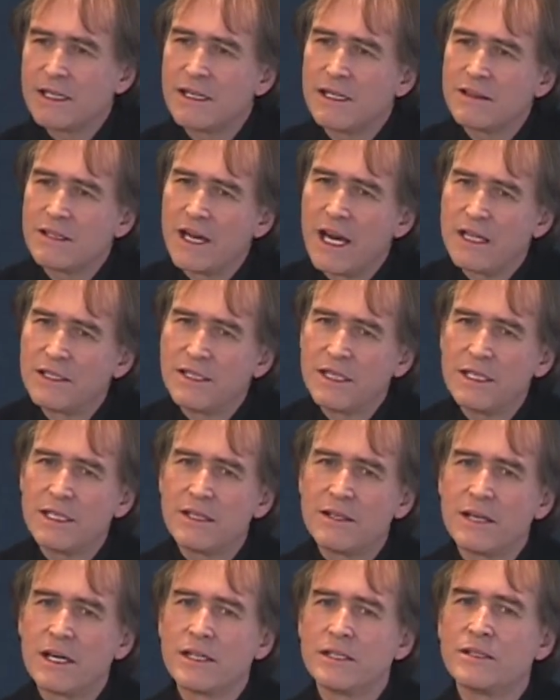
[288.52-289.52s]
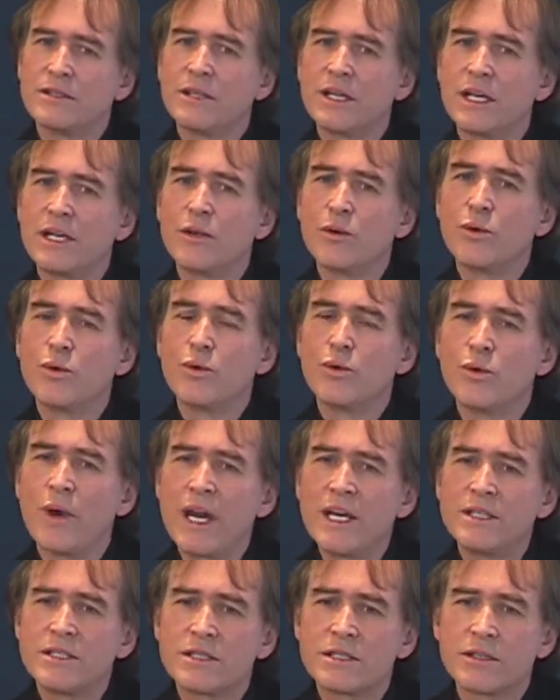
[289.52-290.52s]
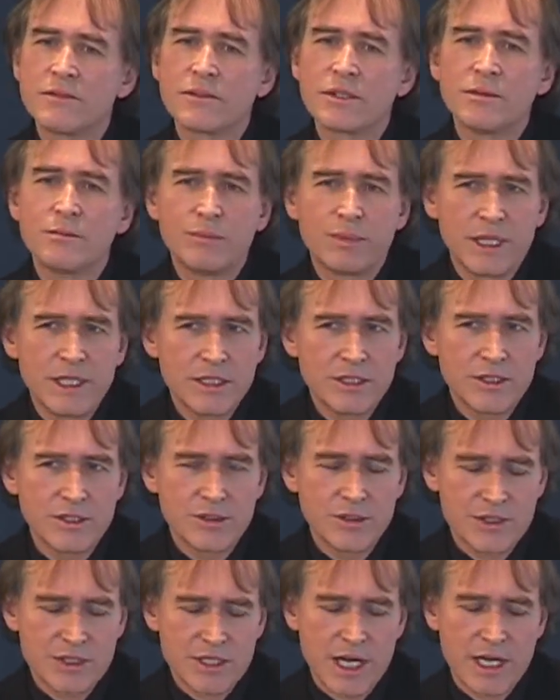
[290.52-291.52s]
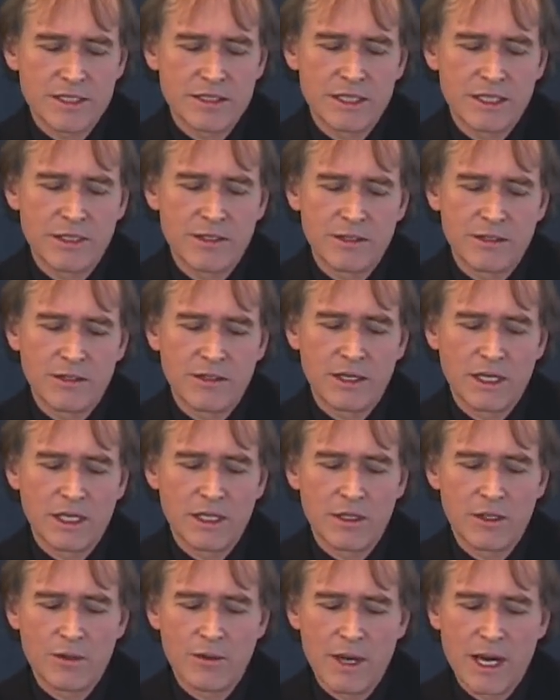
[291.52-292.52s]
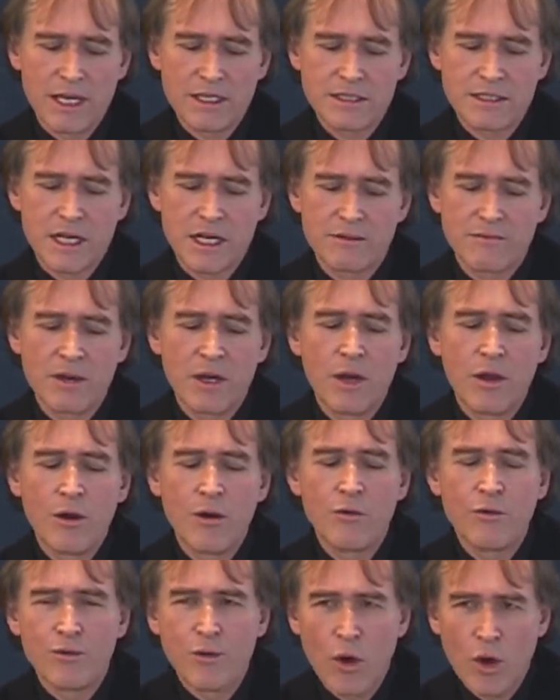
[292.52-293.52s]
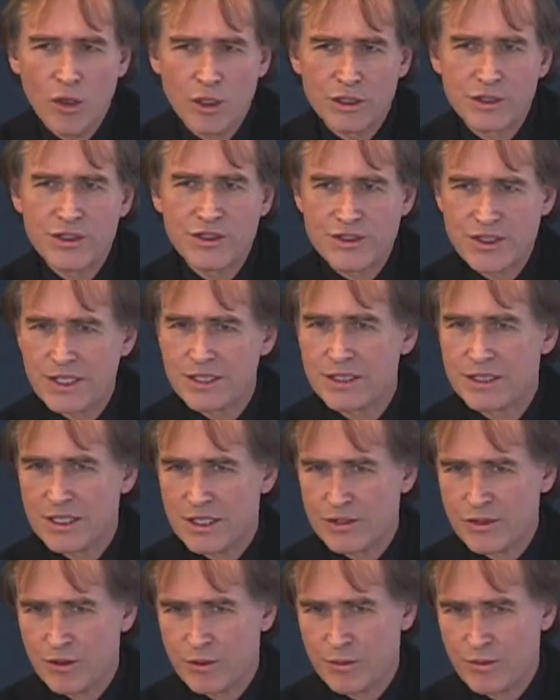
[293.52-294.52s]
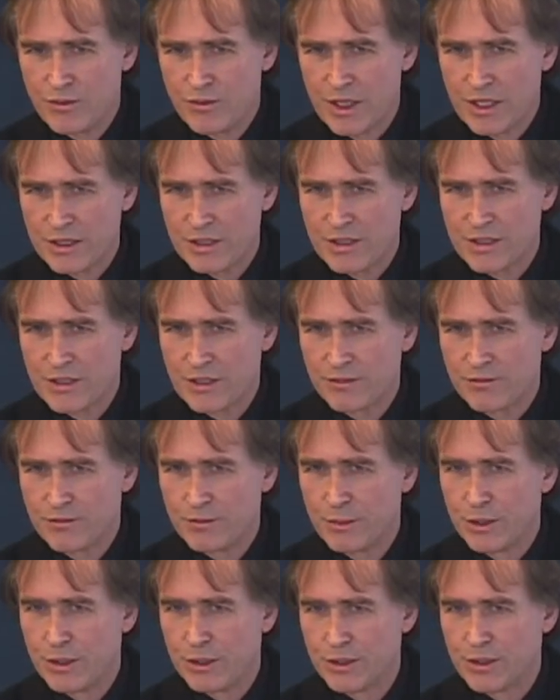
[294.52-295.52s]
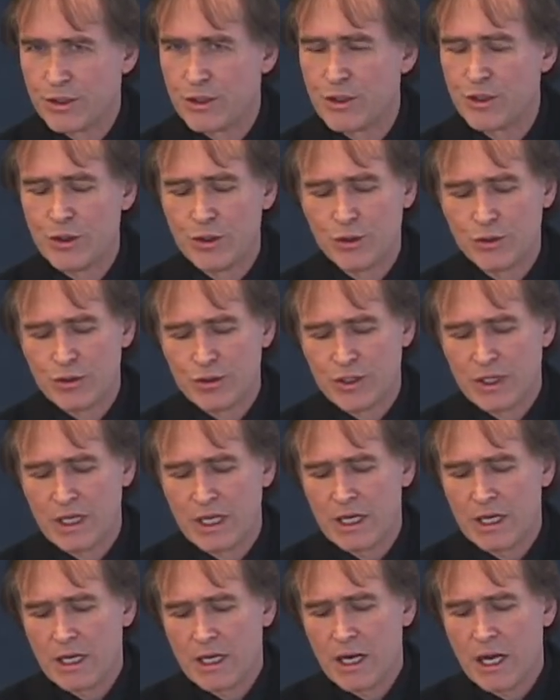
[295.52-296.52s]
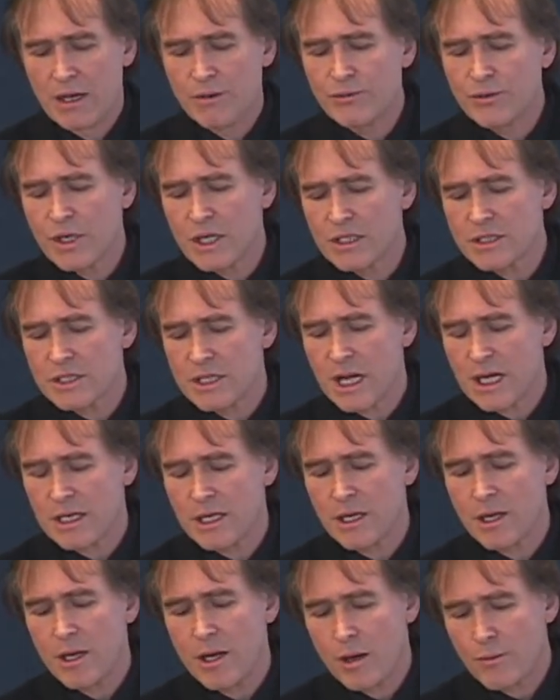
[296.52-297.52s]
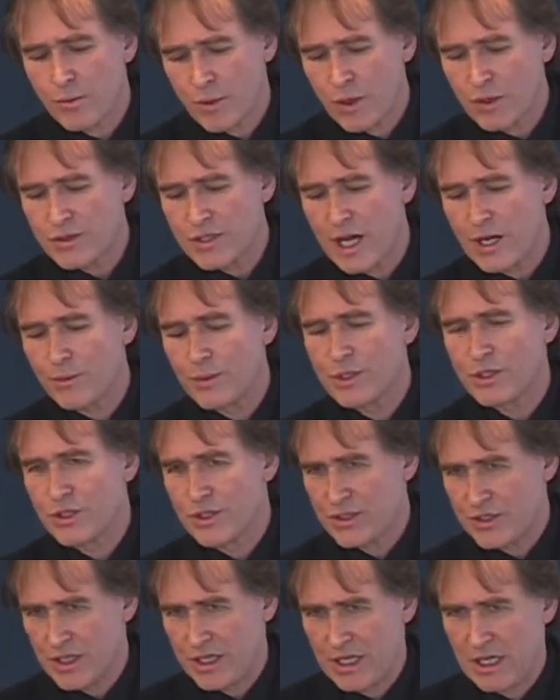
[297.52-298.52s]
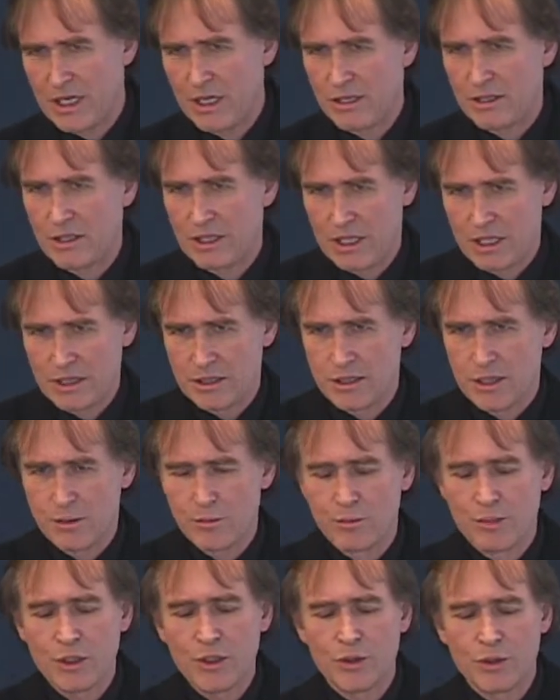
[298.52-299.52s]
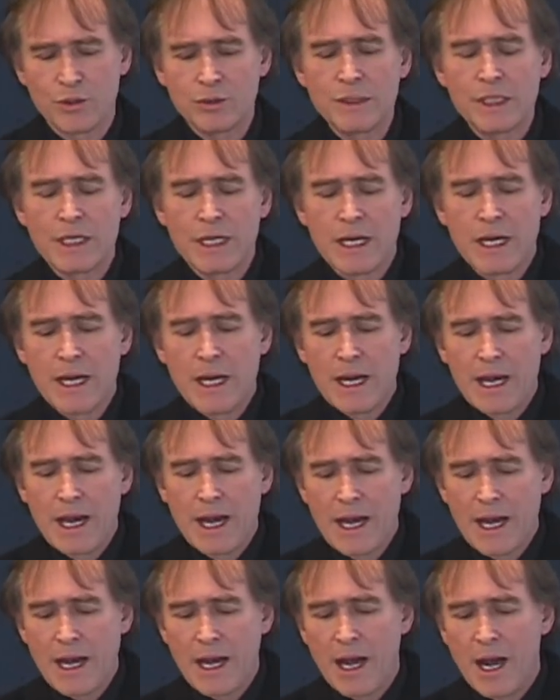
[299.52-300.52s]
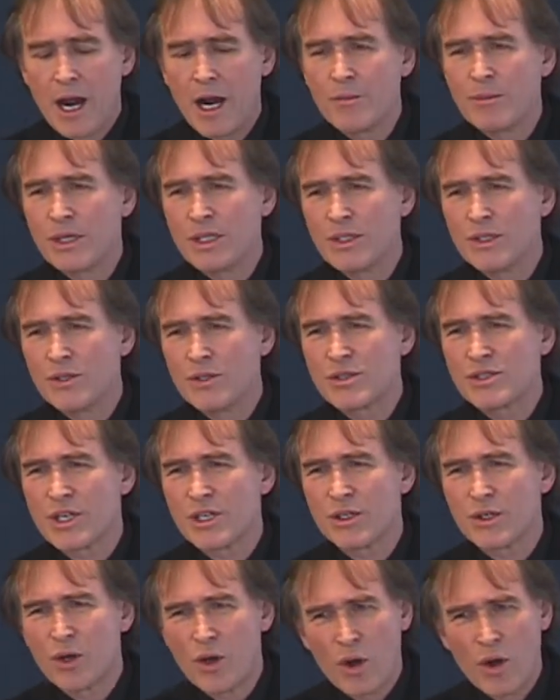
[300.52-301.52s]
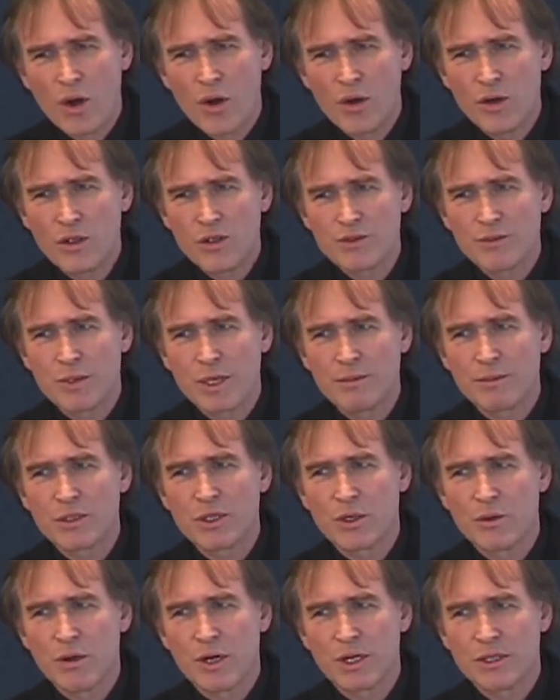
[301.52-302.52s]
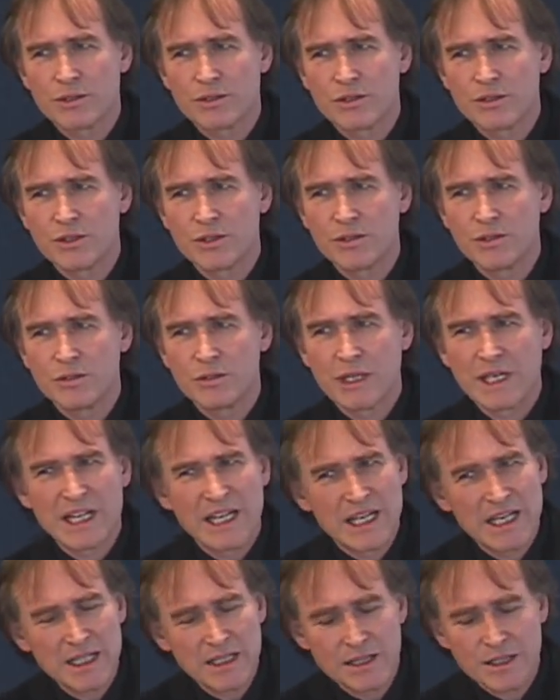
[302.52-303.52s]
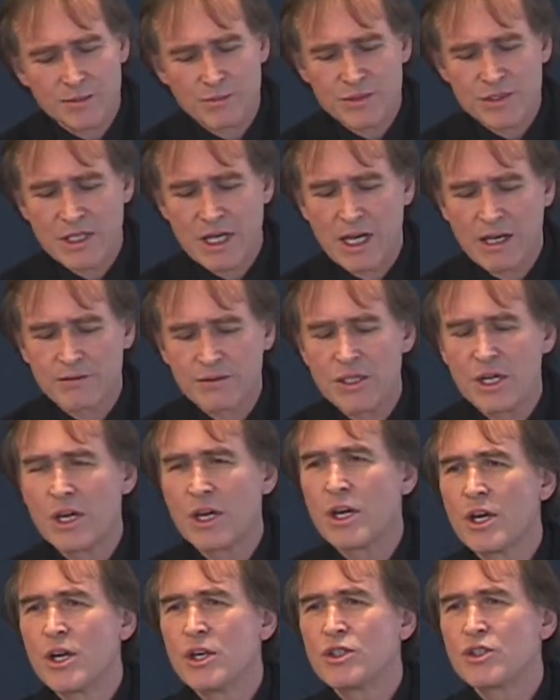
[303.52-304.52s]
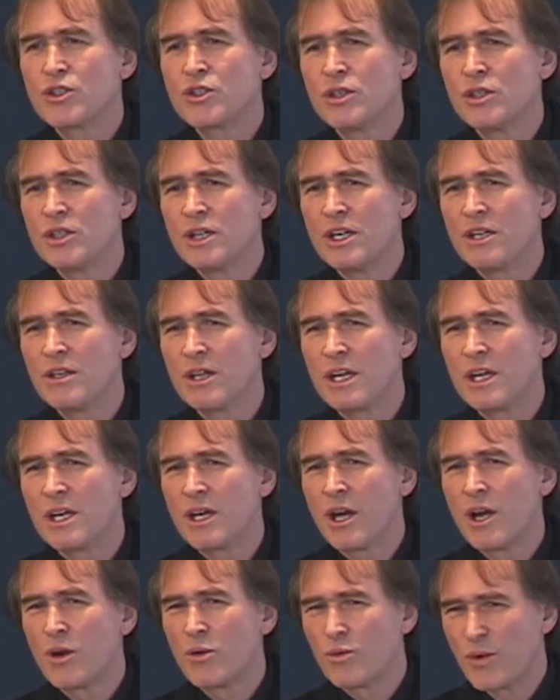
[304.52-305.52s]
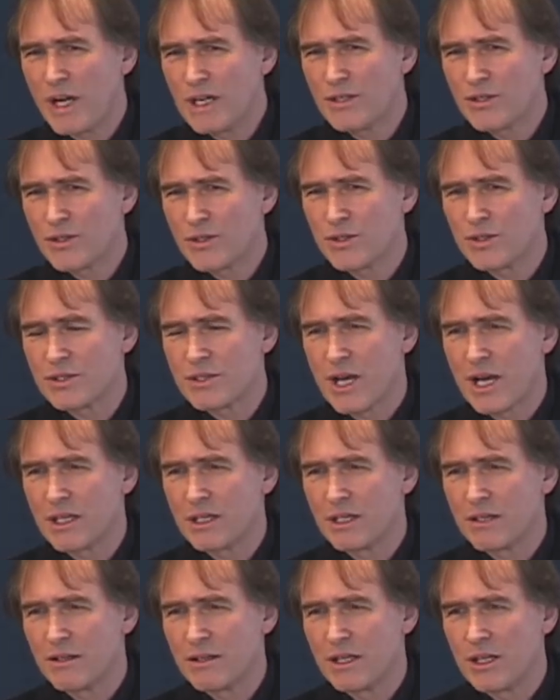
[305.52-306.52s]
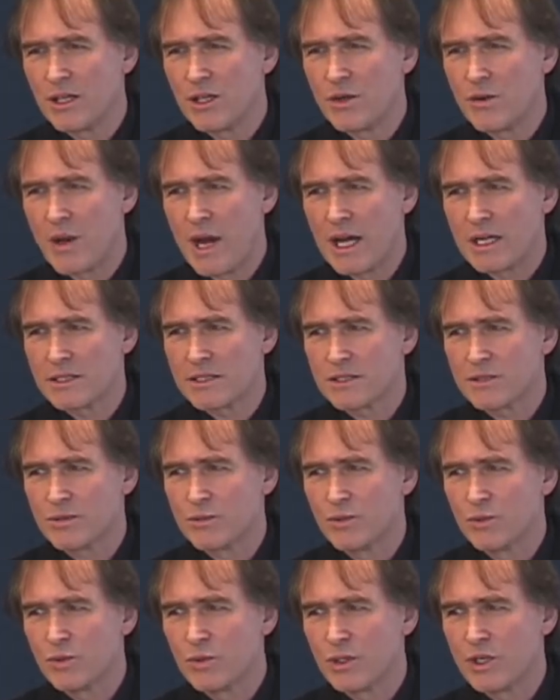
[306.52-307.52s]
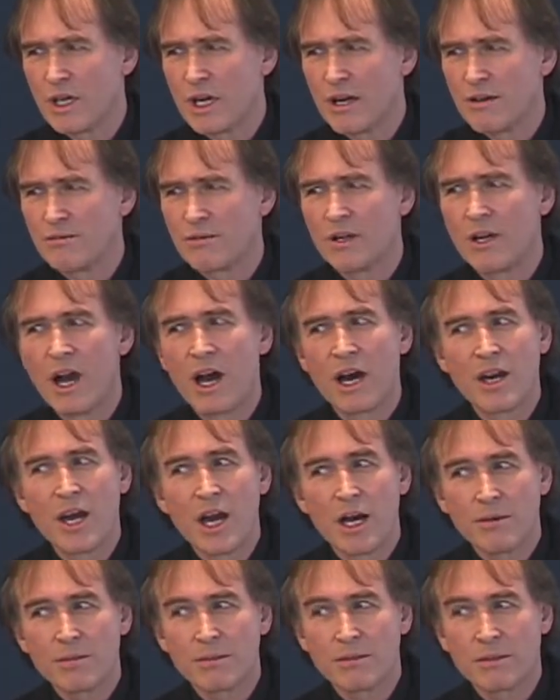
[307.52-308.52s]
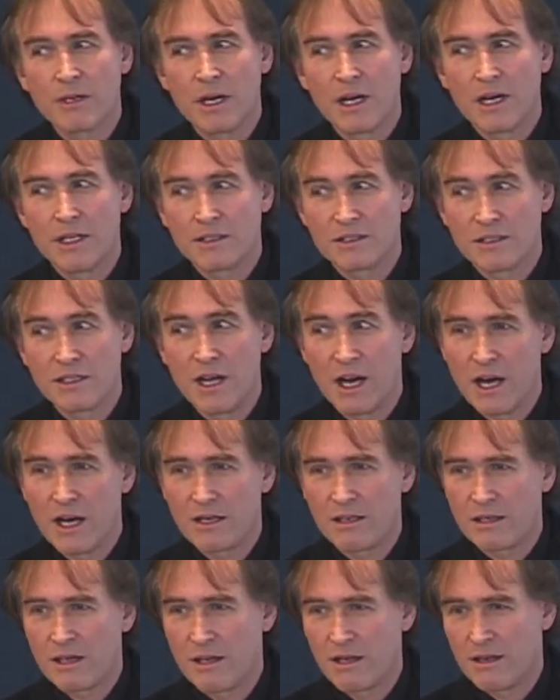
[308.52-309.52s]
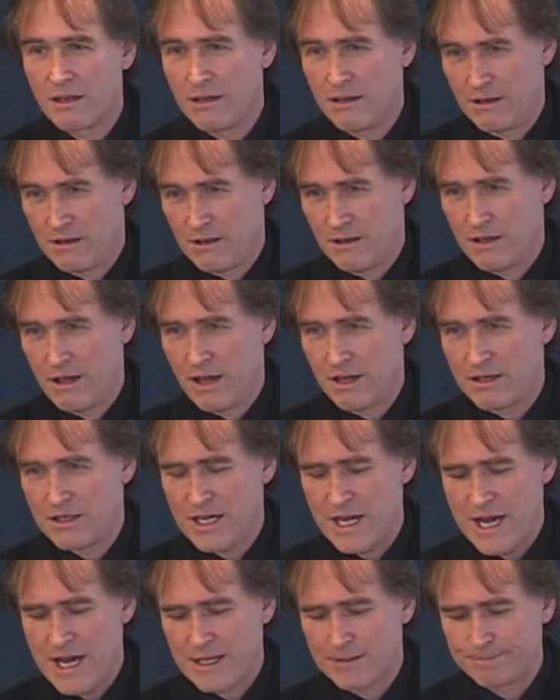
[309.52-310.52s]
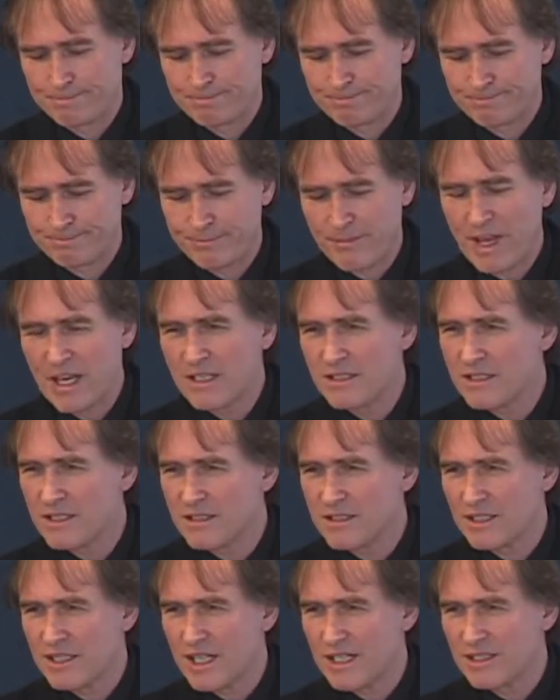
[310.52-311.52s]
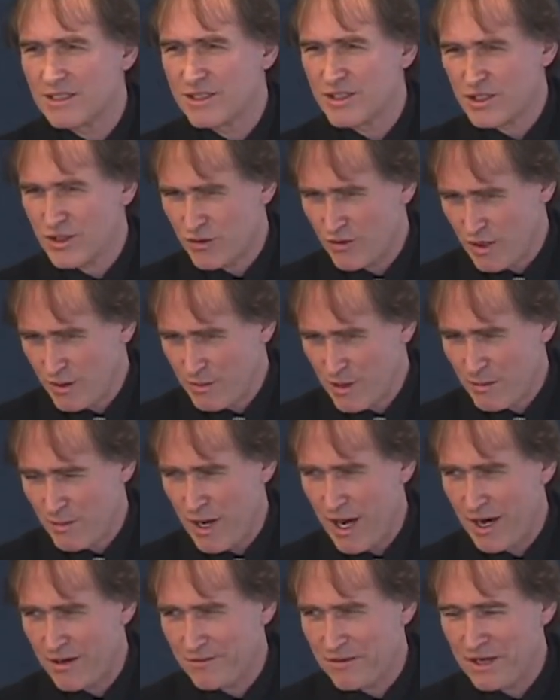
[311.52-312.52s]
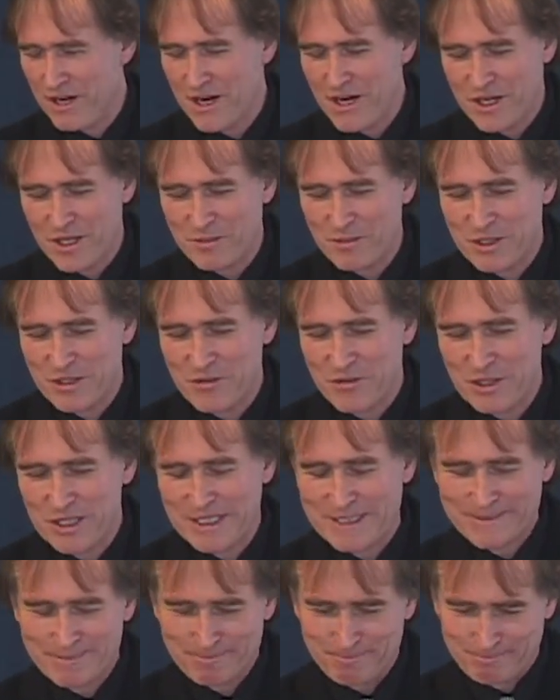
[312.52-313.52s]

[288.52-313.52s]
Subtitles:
the idea that the rates of completed suicides here in the US have fallen since this group of drugs have been used. Now, if drugs like Prozac, which you see here in blue, are being used and cause people to go on to kill themselves, surely the rate of suicide in the US would have gone up and not gone down. This is an extremely powerful argument, really.